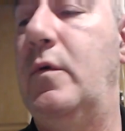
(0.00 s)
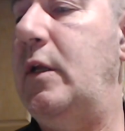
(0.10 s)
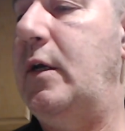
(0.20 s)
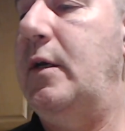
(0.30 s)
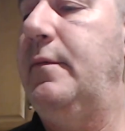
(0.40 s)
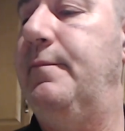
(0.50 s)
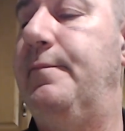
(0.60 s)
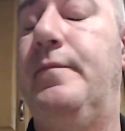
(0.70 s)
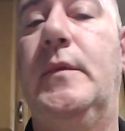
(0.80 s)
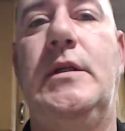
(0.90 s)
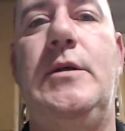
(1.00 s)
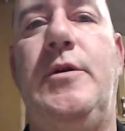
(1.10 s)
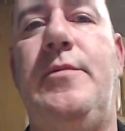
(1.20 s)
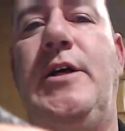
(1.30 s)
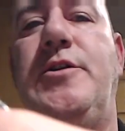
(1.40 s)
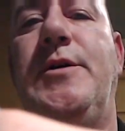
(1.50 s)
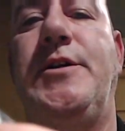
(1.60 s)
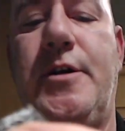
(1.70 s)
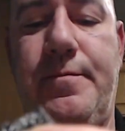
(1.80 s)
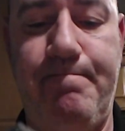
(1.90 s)
Really good. Let's see what the
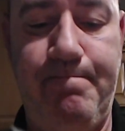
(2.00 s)
measurements are.